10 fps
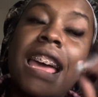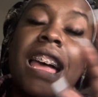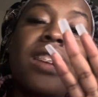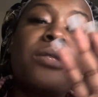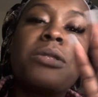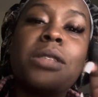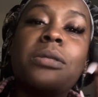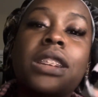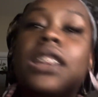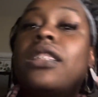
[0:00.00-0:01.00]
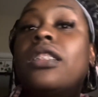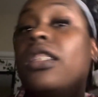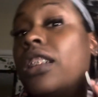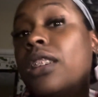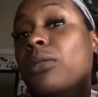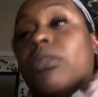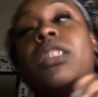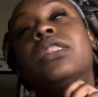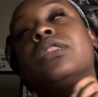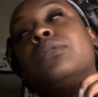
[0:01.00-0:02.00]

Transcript: I don't really want to hear it all at once,